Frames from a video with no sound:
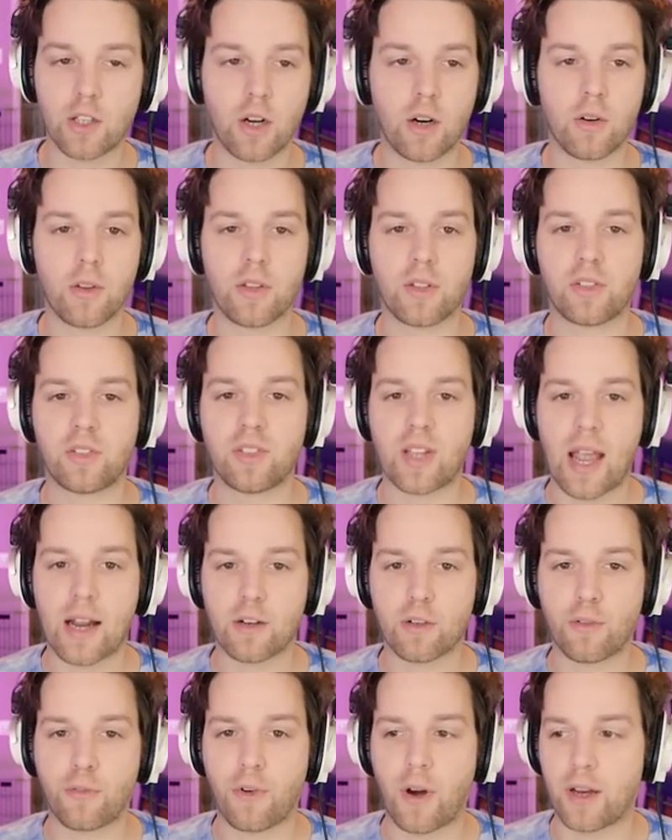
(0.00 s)
go to the
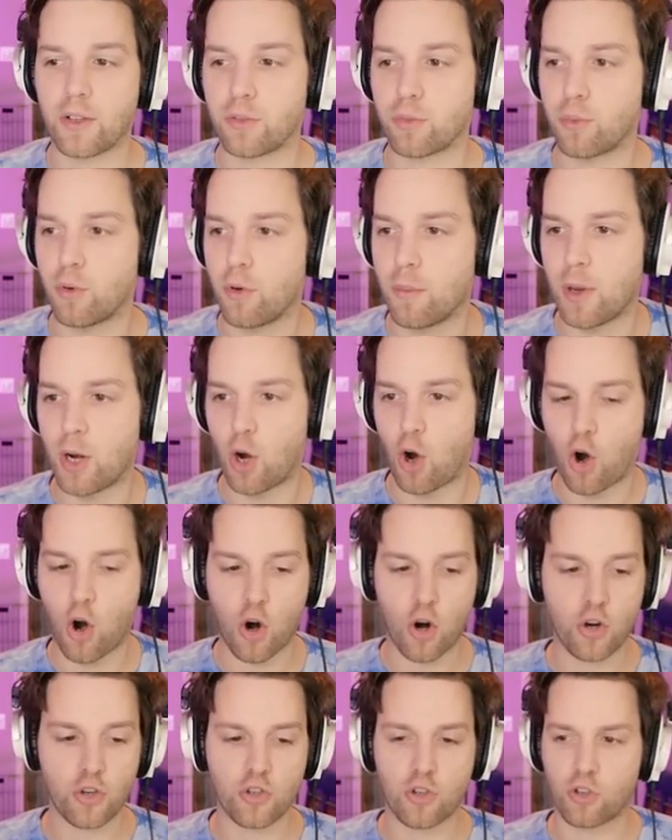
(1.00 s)
sacrifice room and
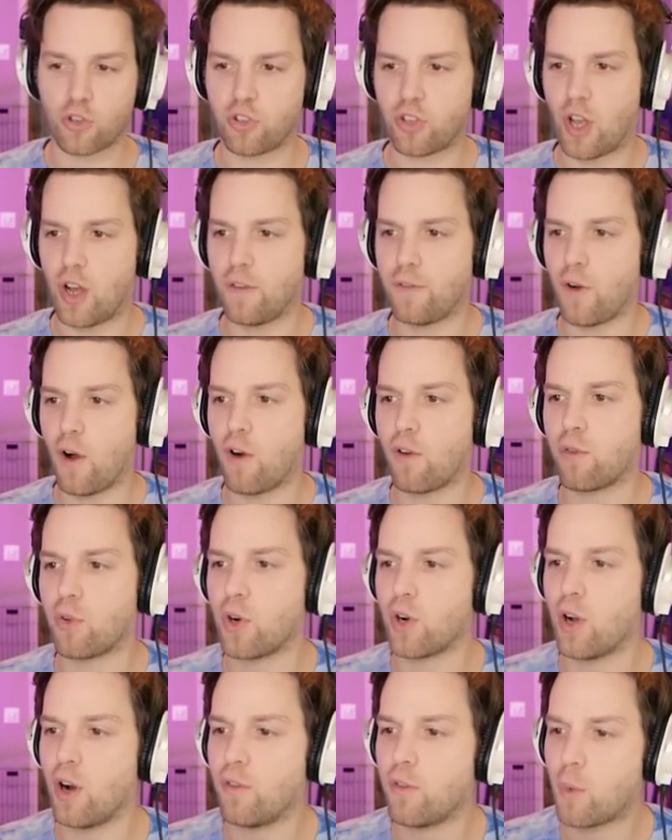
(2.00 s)
hurt yourself over
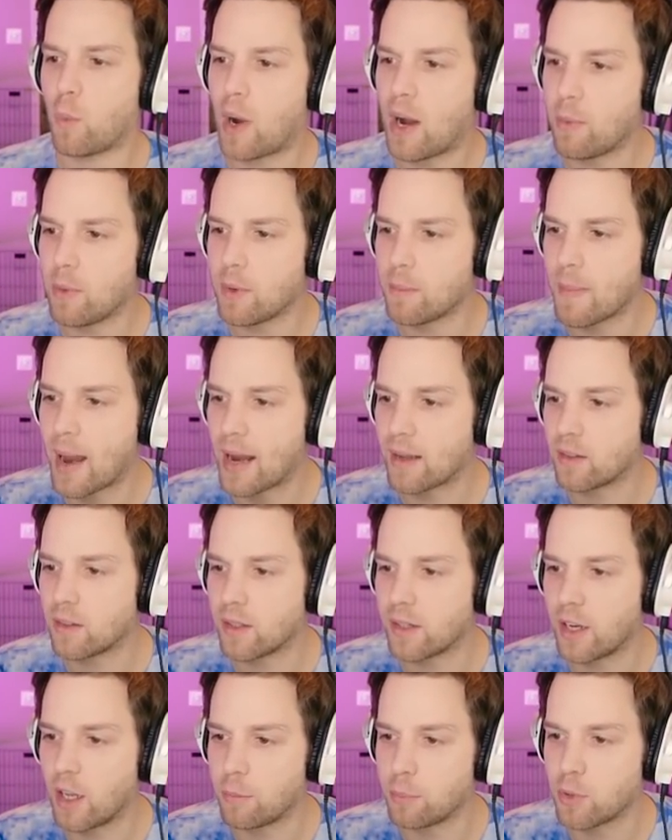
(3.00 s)
and over. Why would
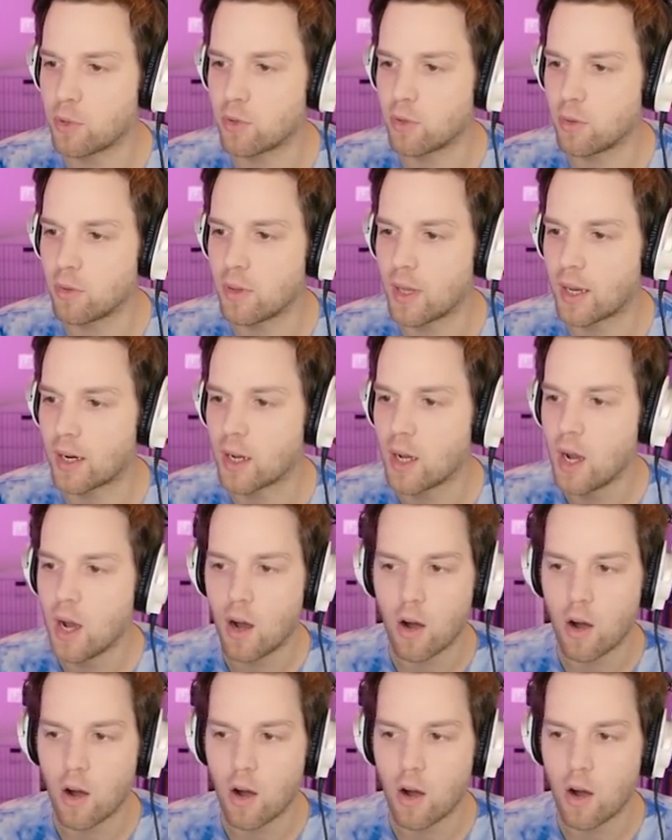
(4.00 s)
Magdalene help you do that?